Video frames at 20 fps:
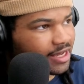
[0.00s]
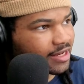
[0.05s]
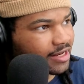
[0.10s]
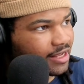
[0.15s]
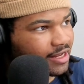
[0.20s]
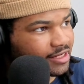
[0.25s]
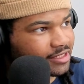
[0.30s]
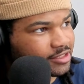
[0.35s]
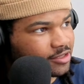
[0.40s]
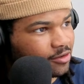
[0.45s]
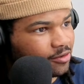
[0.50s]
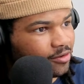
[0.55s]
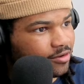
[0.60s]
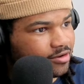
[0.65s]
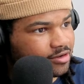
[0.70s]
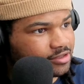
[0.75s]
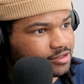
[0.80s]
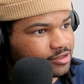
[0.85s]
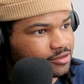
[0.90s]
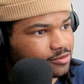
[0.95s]
Now let's go
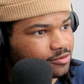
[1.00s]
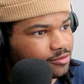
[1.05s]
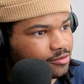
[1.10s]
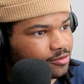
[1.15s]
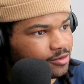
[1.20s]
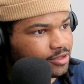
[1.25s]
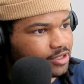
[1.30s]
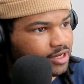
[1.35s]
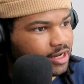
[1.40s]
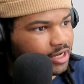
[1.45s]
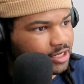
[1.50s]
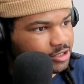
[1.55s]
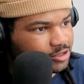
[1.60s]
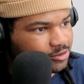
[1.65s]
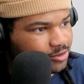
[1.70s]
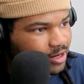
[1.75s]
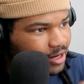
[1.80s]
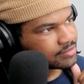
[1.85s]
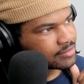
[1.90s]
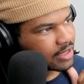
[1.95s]
on to the next
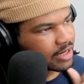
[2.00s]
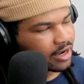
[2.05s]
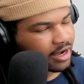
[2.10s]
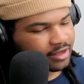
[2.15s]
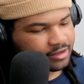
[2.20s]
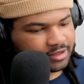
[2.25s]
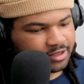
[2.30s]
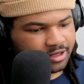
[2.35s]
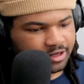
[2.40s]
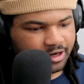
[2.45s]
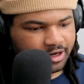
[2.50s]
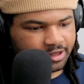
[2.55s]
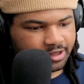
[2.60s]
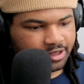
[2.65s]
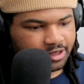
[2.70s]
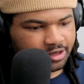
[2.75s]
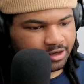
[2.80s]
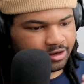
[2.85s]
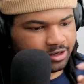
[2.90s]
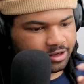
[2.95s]
track. And I had to look at the
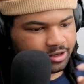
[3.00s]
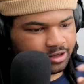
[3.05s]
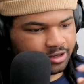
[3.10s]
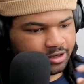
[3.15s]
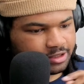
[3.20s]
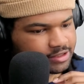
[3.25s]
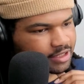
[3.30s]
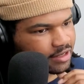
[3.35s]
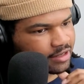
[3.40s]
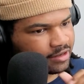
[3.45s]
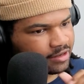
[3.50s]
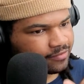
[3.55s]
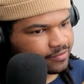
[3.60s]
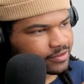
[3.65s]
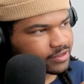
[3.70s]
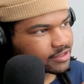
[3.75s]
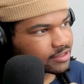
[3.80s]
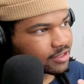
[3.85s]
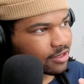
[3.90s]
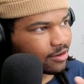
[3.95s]
lyrics for
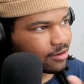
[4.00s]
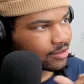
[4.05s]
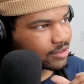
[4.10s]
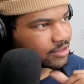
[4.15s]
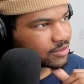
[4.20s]
the song as